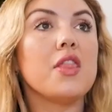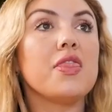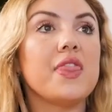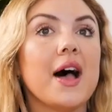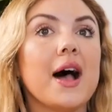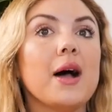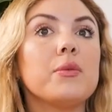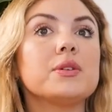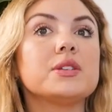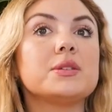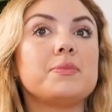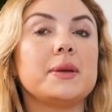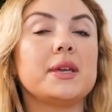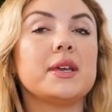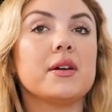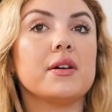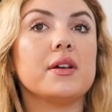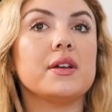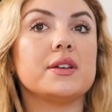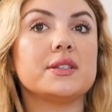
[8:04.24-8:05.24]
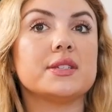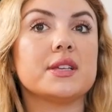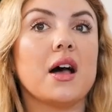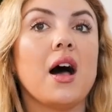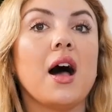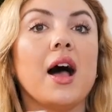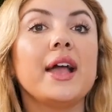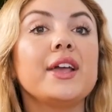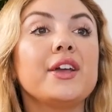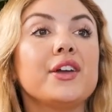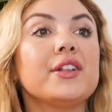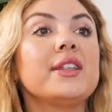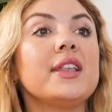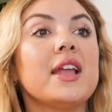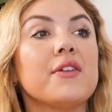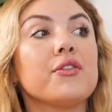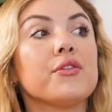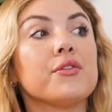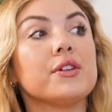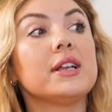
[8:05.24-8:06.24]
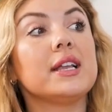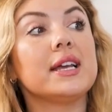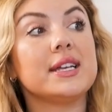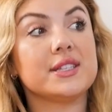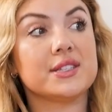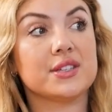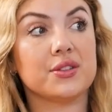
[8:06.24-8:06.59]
that was because I could never relate